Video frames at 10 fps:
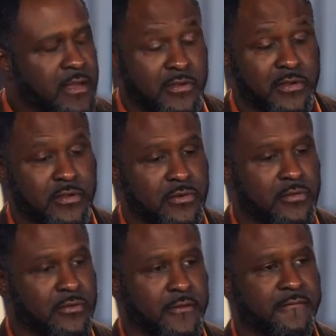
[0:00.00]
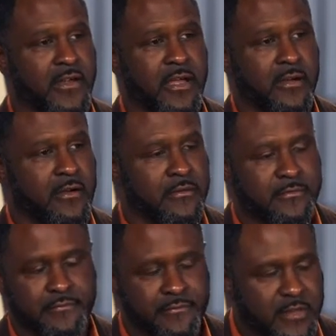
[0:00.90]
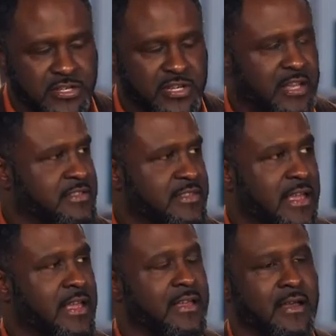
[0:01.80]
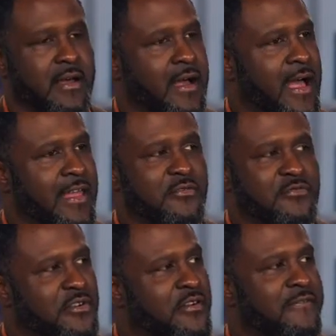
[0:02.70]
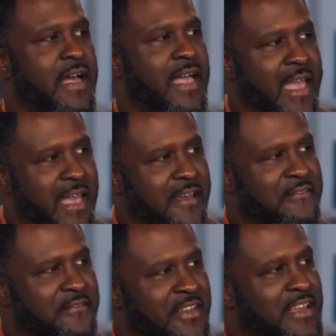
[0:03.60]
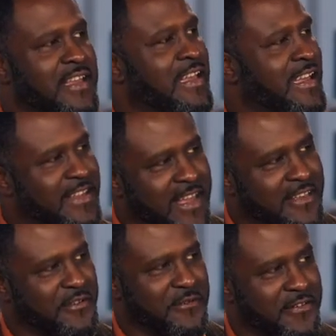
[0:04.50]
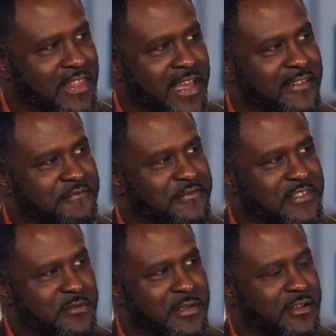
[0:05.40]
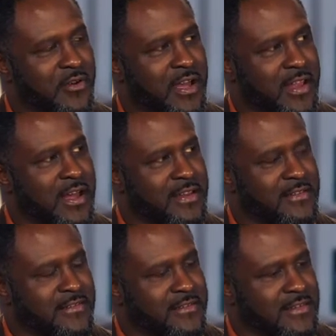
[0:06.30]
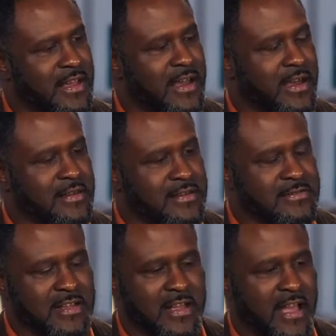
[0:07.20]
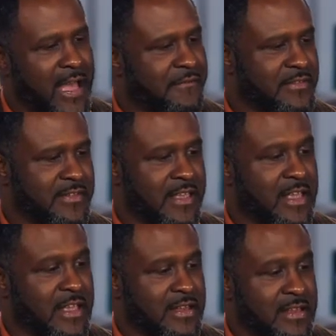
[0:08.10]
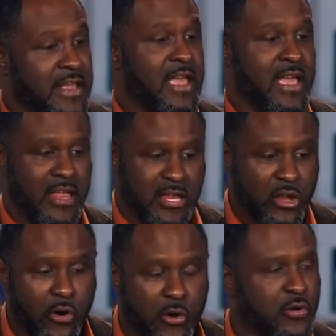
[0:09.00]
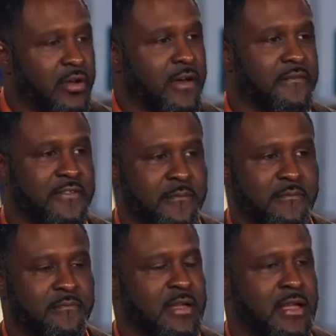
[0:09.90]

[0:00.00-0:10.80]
to do the fair, the just thing. I don't know if I have an answer for that, to be quite honest. I've seen and heard of some